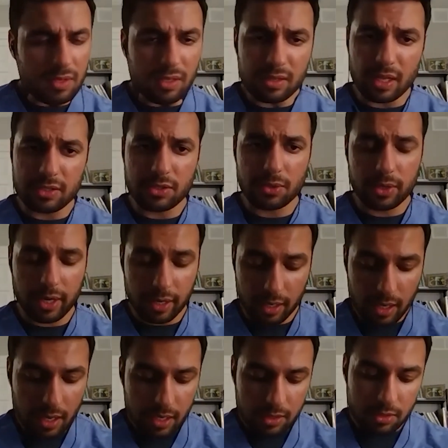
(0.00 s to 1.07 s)
that's okay.
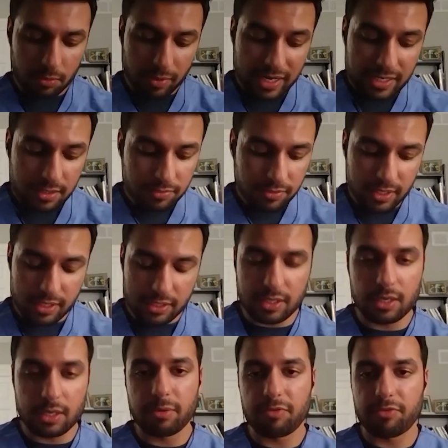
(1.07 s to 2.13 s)
The rest of it is going
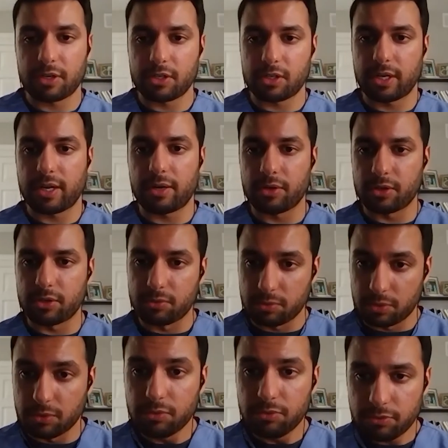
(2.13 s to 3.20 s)
to be figuring out your
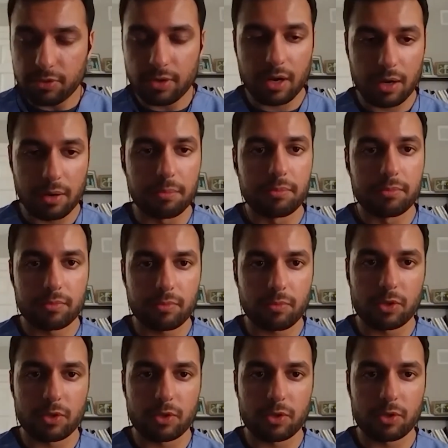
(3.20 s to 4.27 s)
groove.
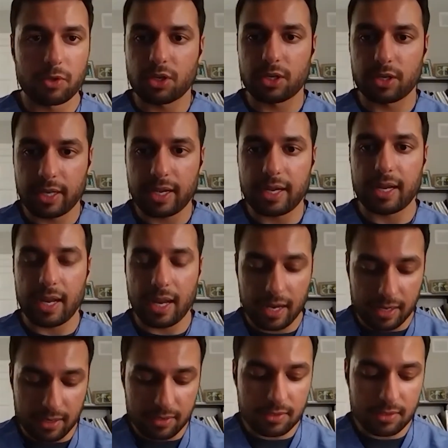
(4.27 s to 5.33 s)
Once you start getting
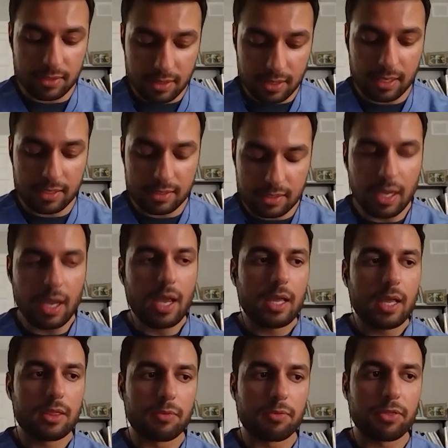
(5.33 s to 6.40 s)
into things,
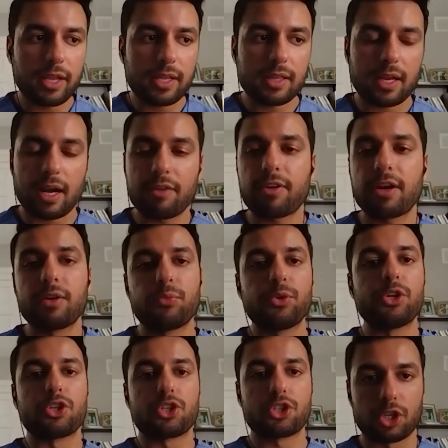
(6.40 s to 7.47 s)
the thing that I find
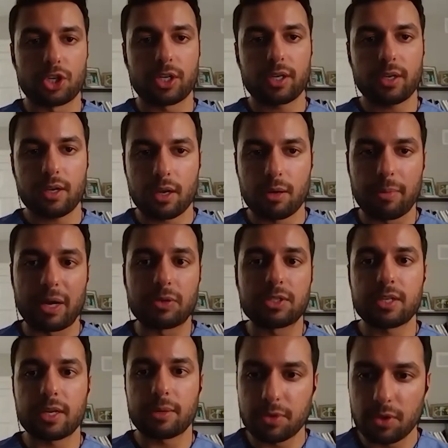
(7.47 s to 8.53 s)
reassuring about
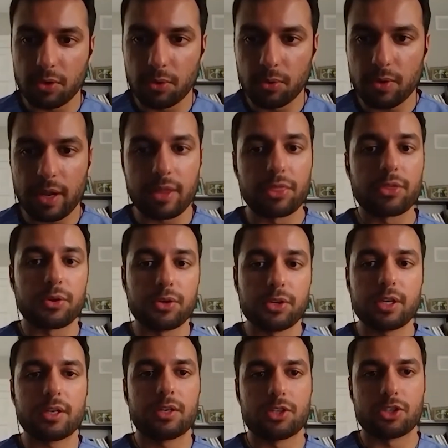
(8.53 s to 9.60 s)
step two and third
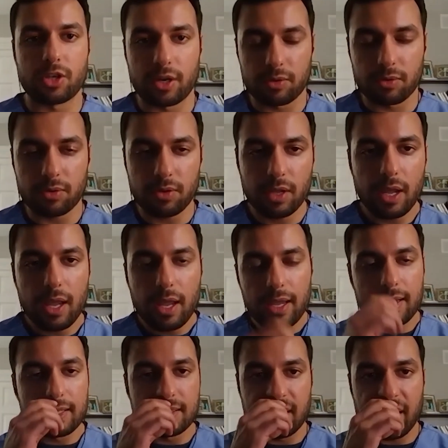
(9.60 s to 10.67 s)
year in general
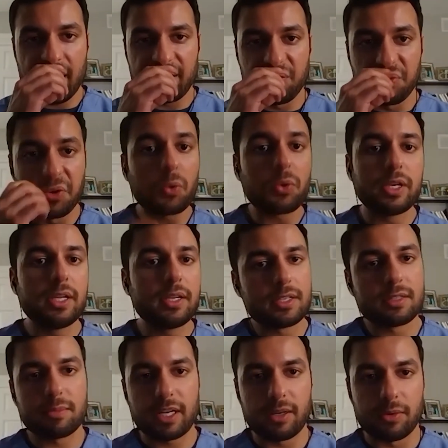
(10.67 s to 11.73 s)
is that you don't need as
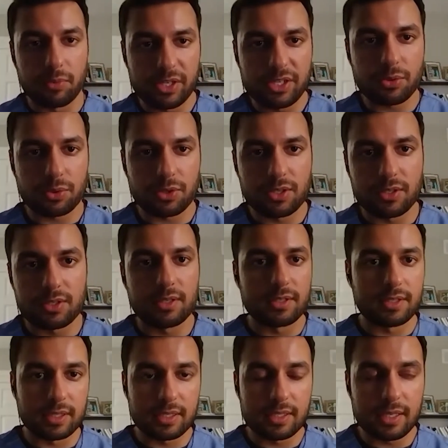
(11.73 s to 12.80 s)
many resources to
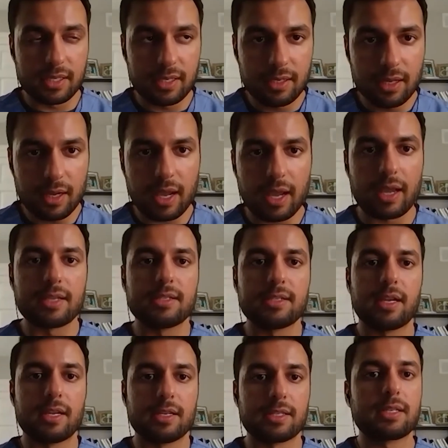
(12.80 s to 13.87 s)
succeed as
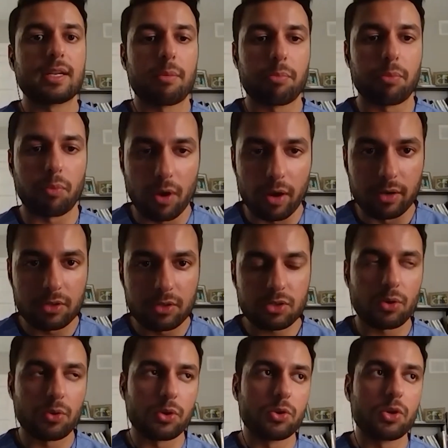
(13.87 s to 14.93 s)
in step one. So
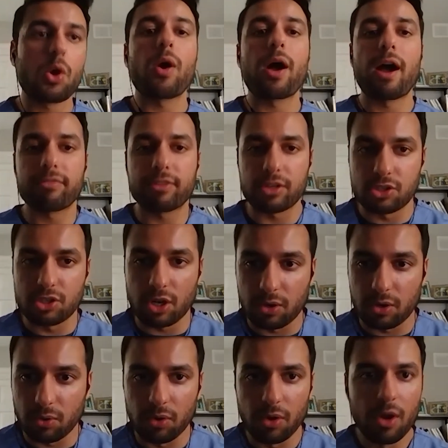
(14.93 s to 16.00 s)
you don't have to
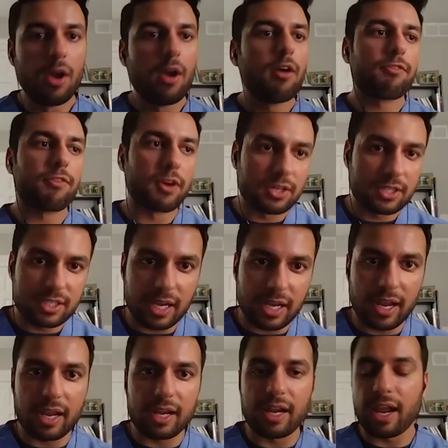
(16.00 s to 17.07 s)
juggle first
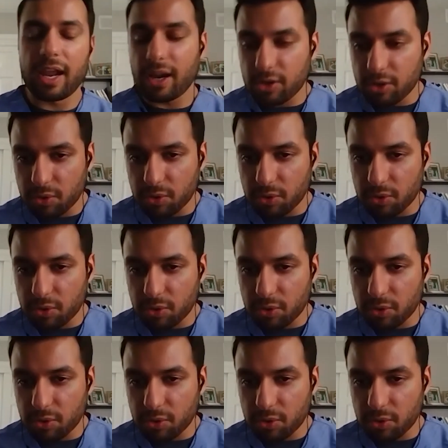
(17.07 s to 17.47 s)
aid and U